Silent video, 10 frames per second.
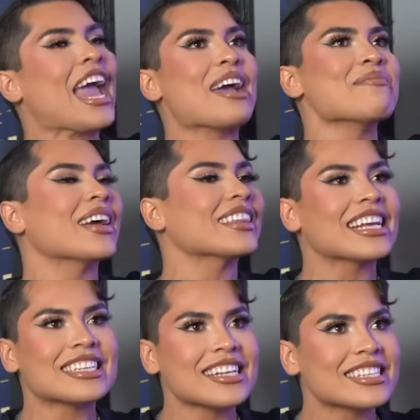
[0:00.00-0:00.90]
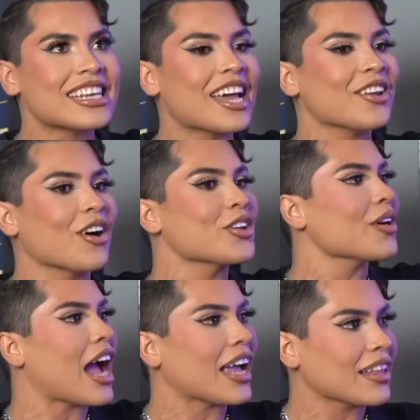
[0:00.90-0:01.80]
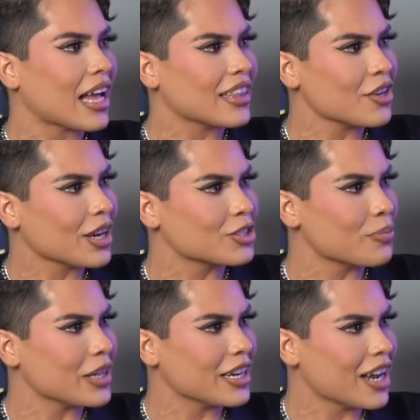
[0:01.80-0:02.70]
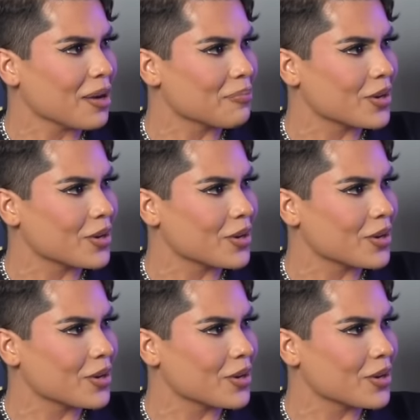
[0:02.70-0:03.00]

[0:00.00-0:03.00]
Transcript: En verdad, ¿es en serio? Are you, I think you guys are meeting up,